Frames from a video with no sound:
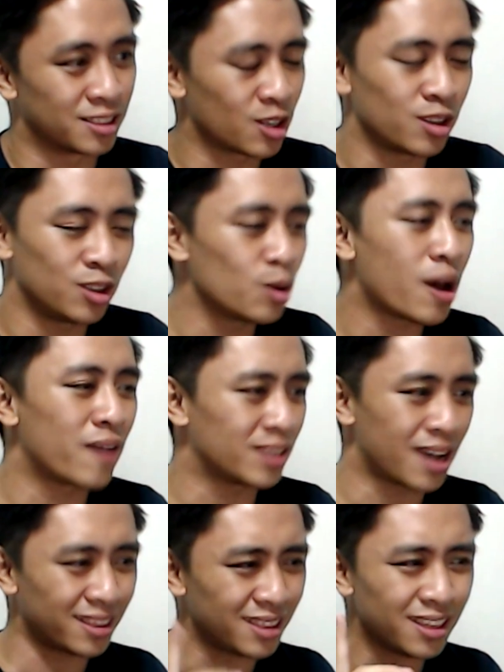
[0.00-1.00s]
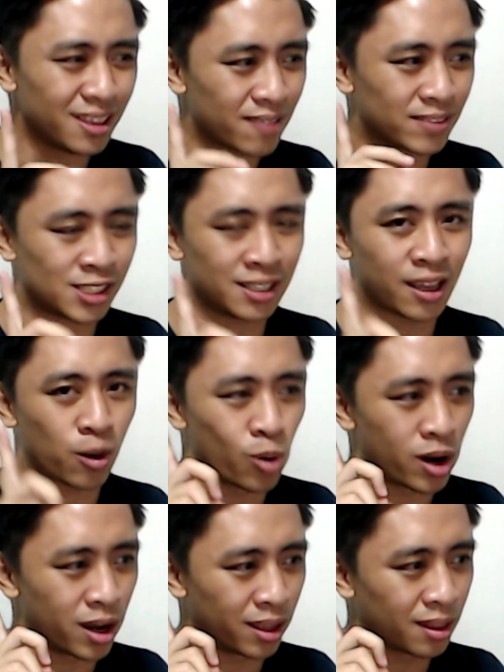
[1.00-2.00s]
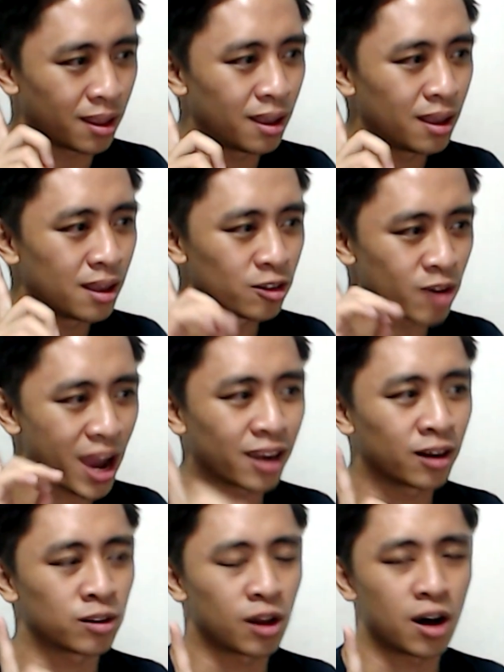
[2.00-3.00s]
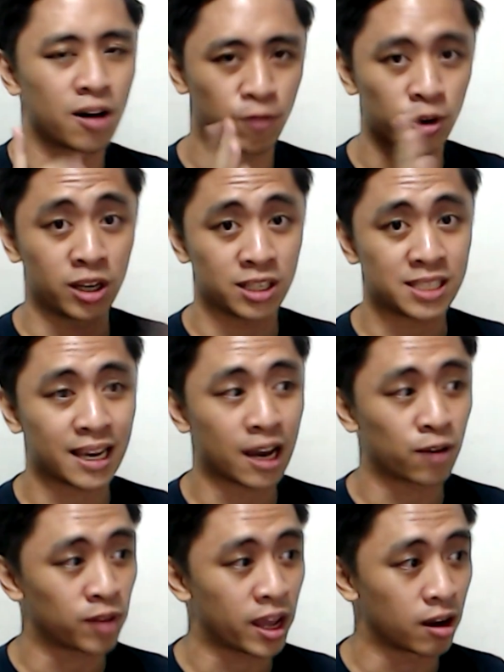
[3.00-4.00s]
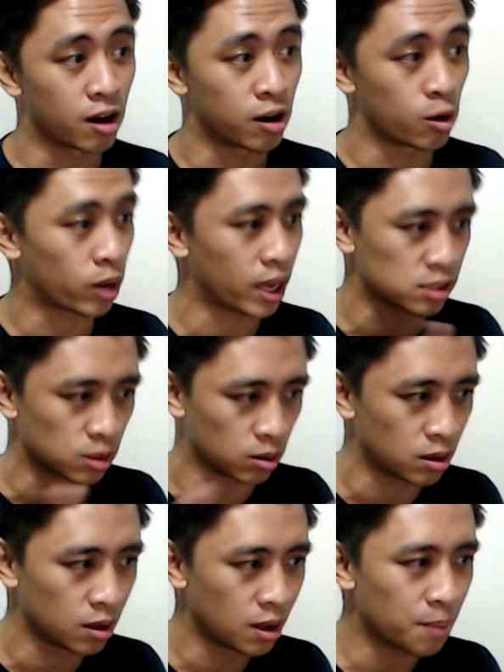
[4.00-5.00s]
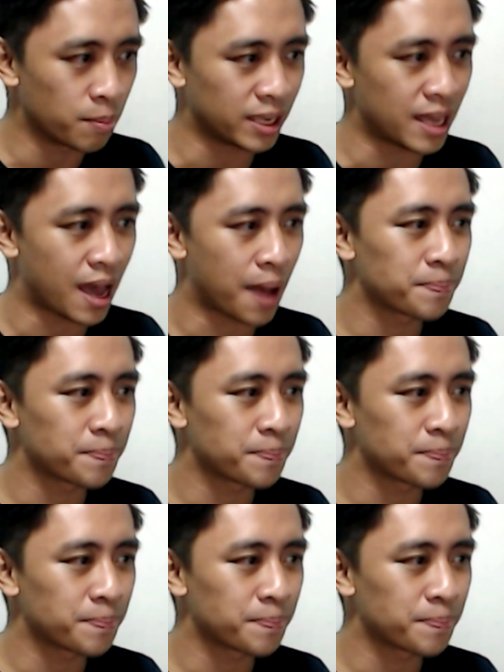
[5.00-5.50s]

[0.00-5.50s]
So you do have to, I think you have to shield like one Dragon Claw for you to take out Flygon. Okay, so, but yeah,